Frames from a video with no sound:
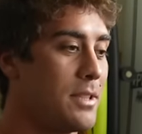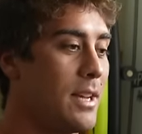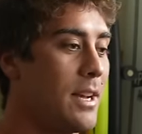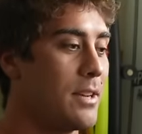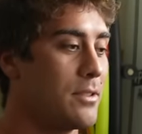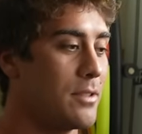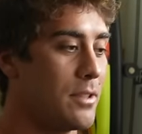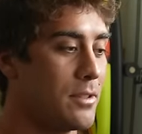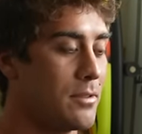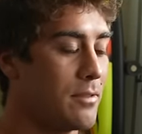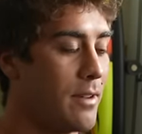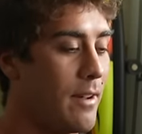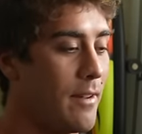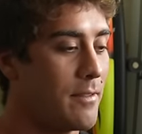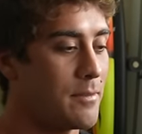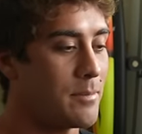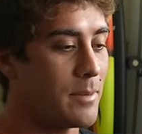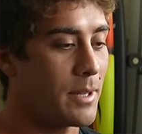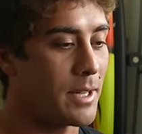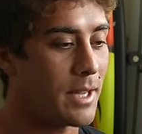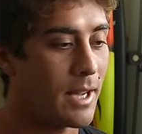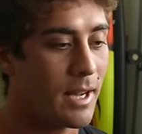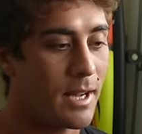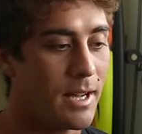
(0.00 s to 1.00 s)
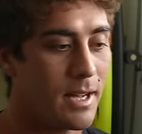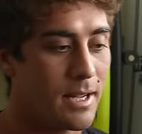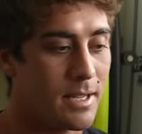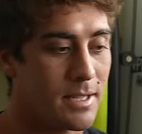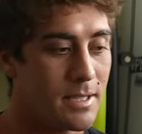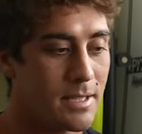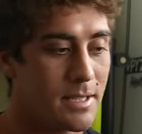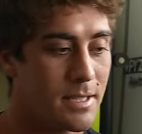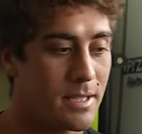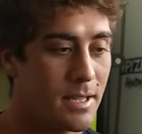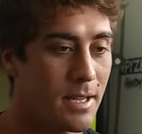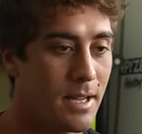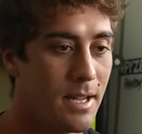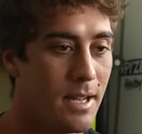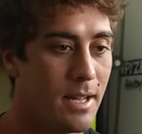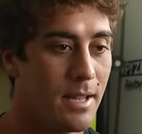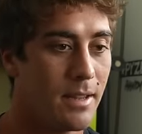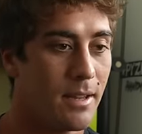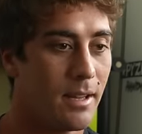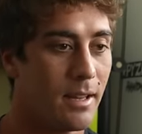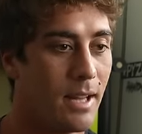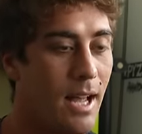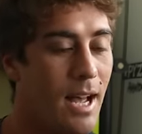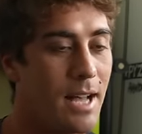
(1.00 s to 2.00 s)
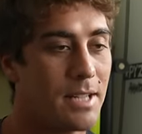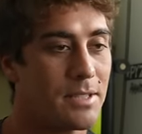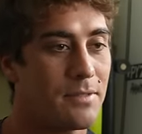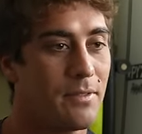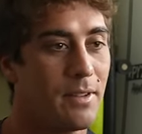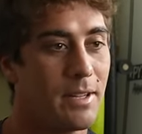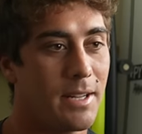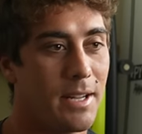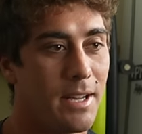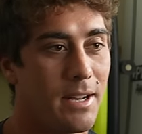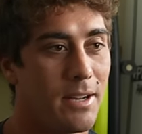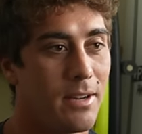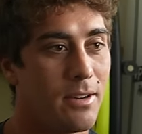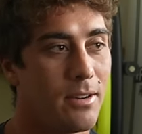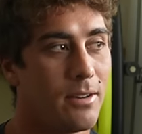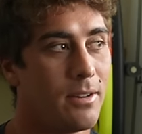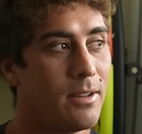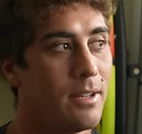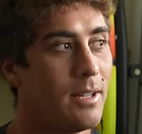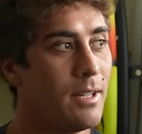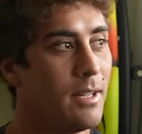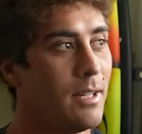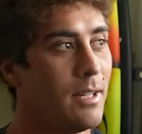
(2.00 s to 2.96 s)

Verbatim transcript: dangerous waves because the last video,